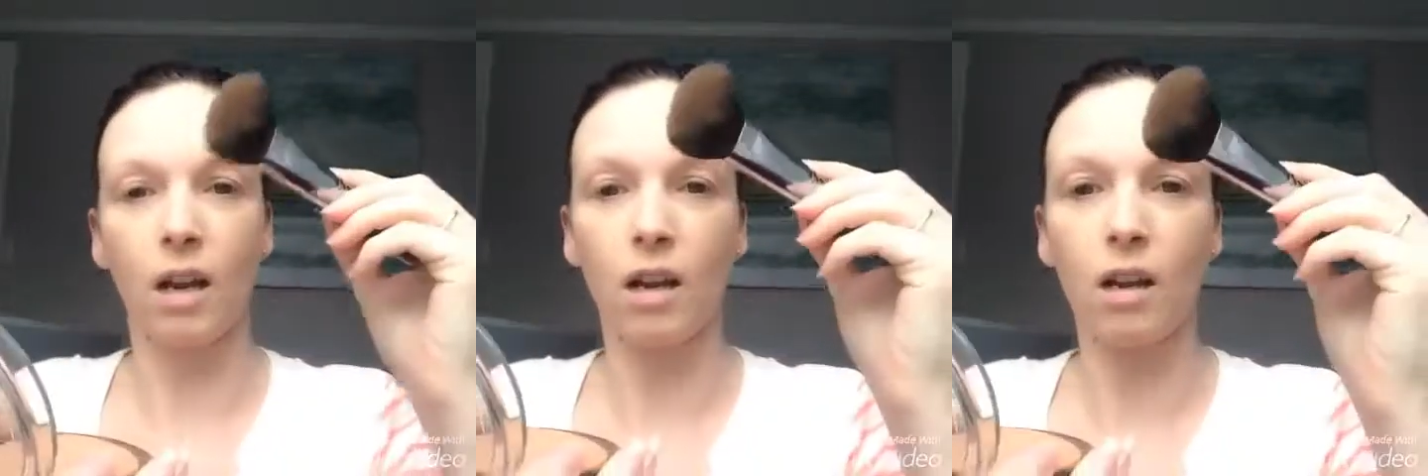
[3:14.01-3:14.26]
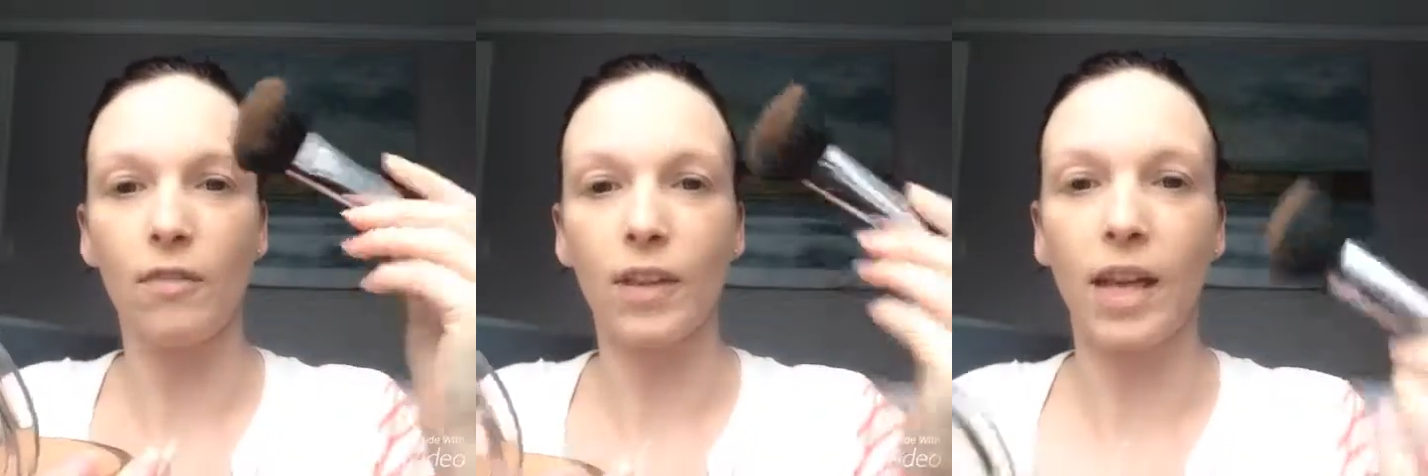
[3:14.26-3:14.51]

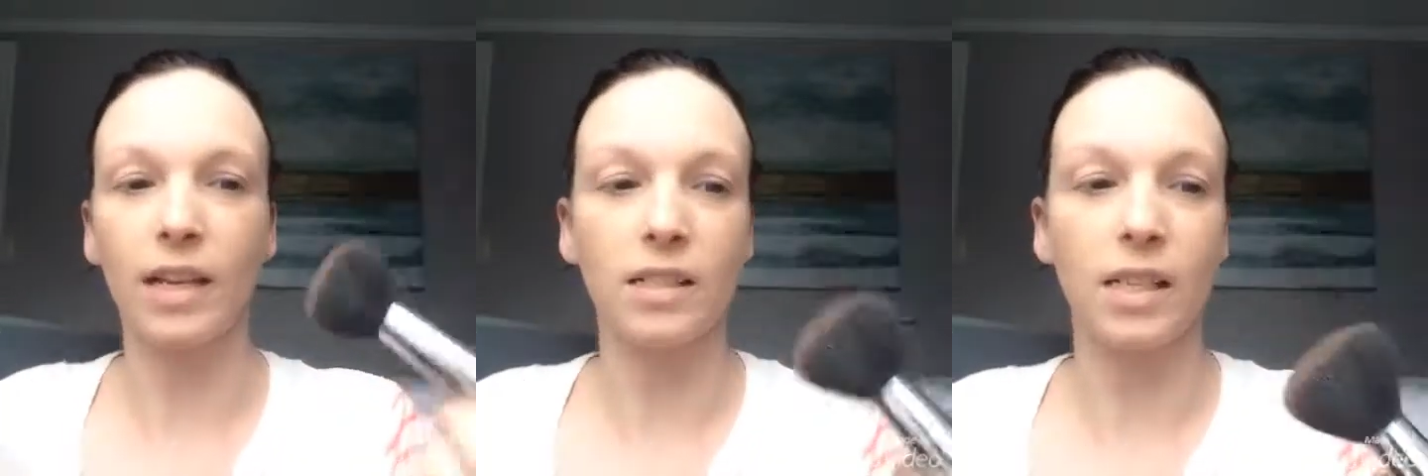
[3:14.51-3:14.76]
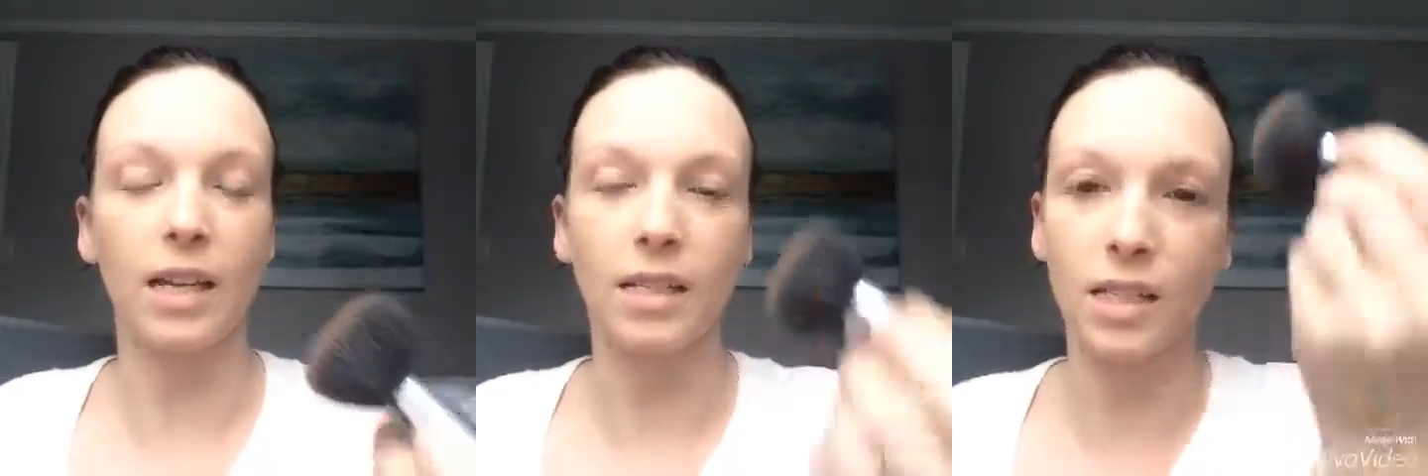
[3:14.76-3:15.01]
knock off the
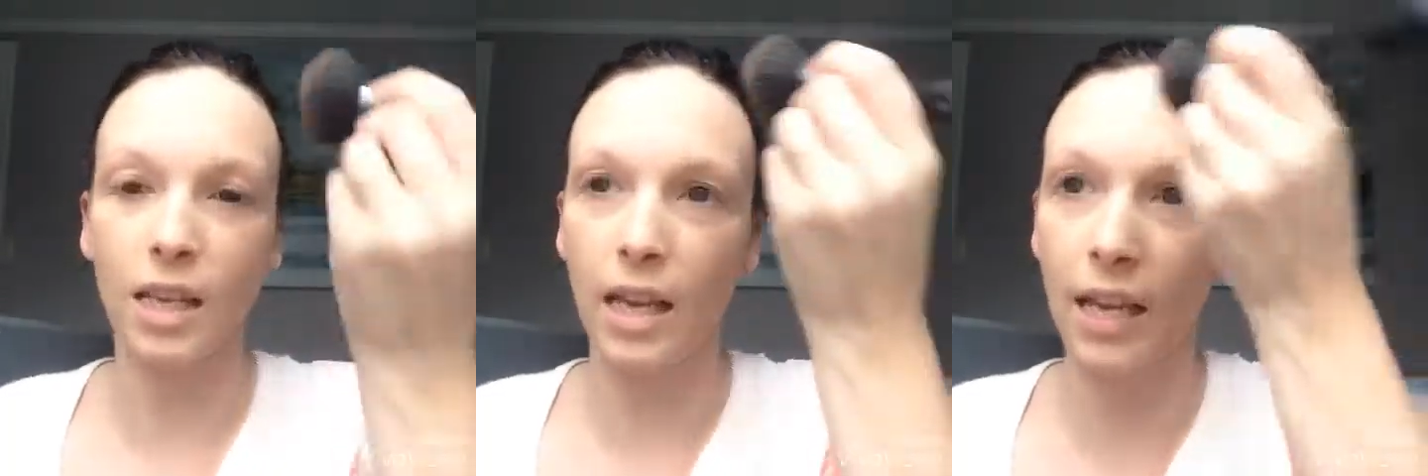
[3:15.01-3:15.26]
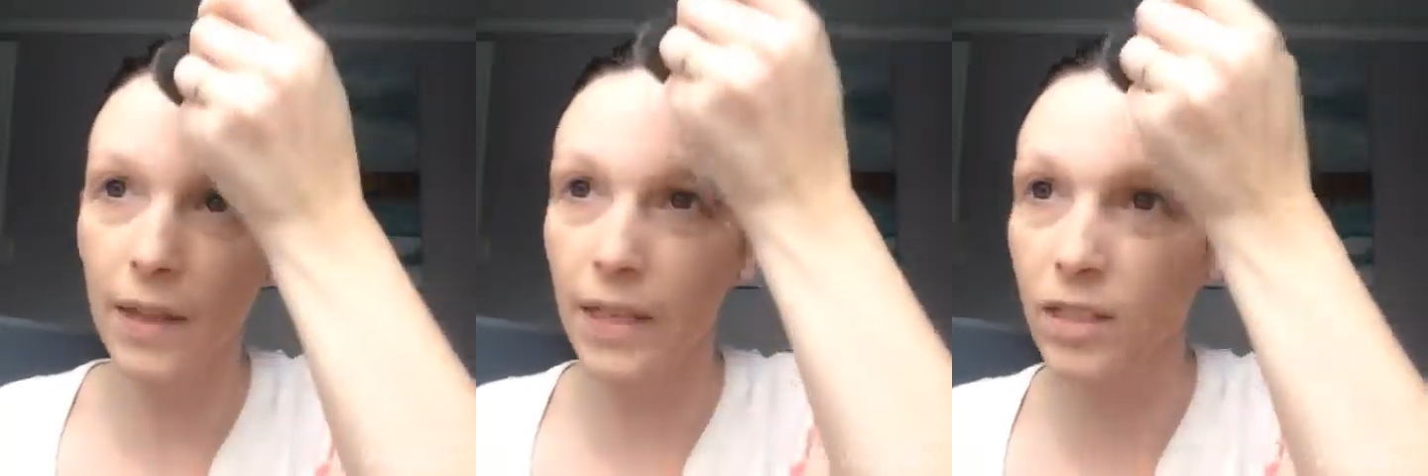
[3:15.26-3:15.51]
excess,
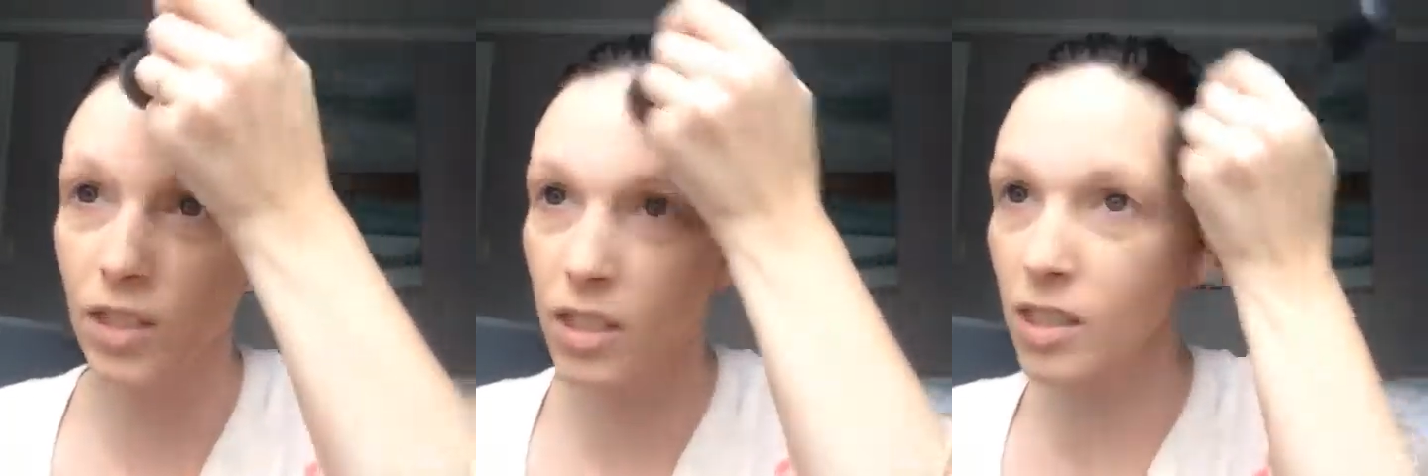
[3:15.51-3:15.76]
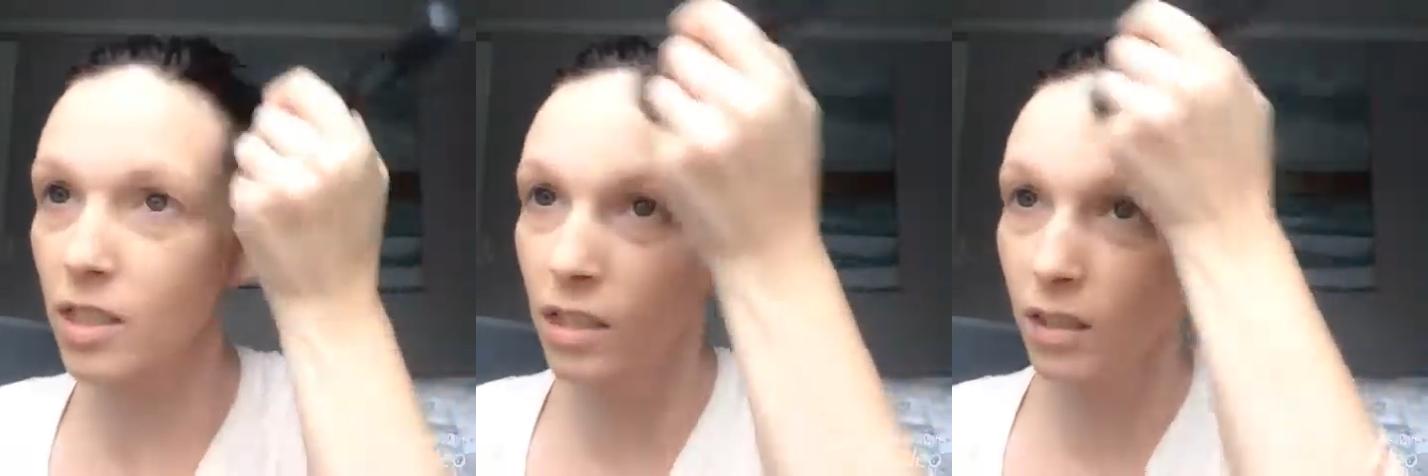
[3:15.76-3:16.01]
and then
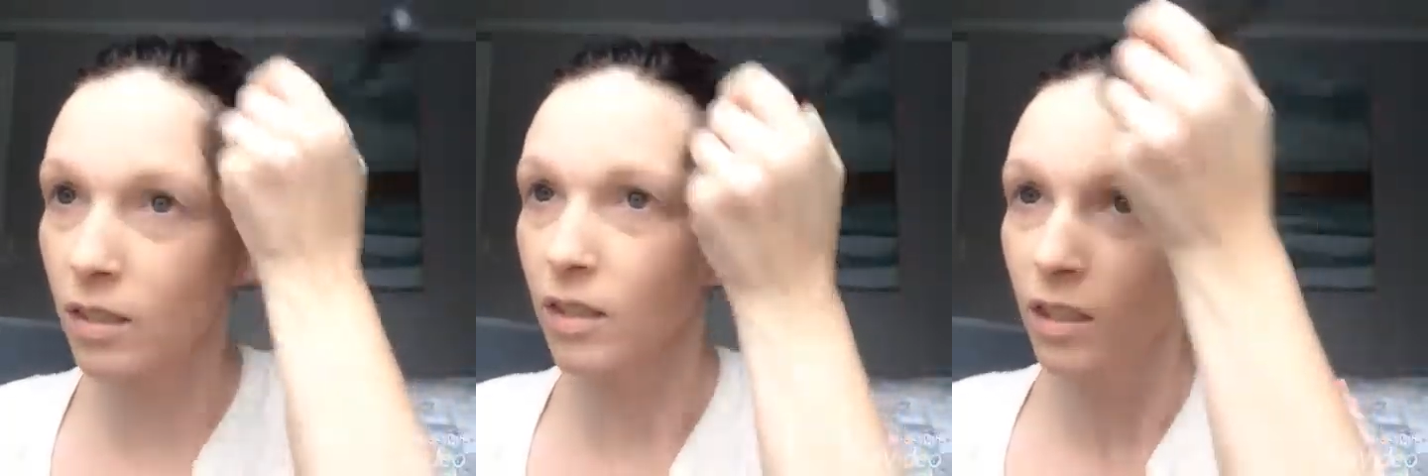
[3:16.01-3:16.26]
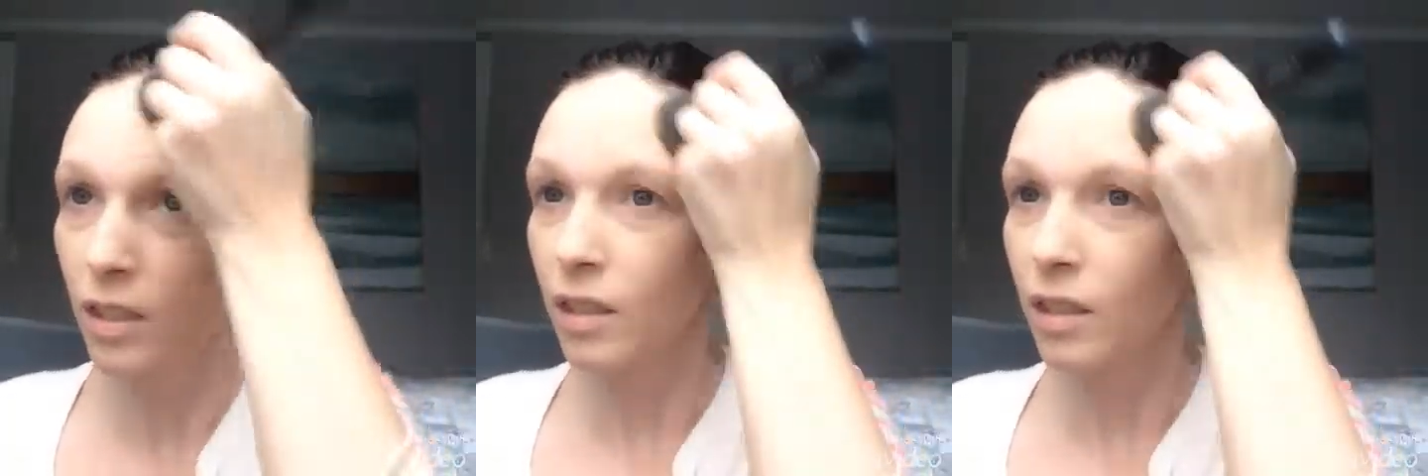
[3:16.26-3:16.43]
just